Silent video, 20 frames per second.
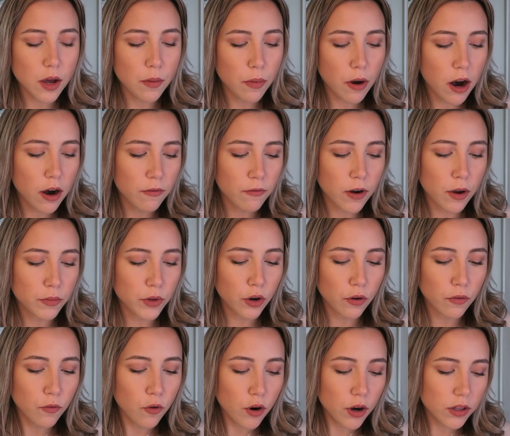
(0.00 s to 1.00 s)
apart from your
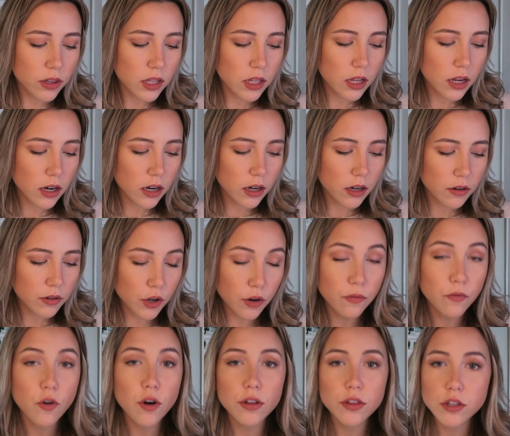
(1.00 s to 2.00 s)

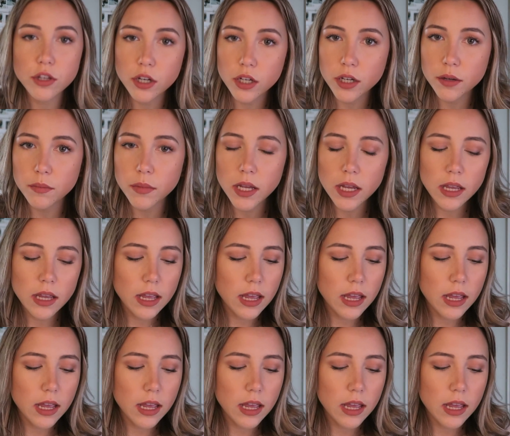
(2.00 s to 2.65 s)
4th term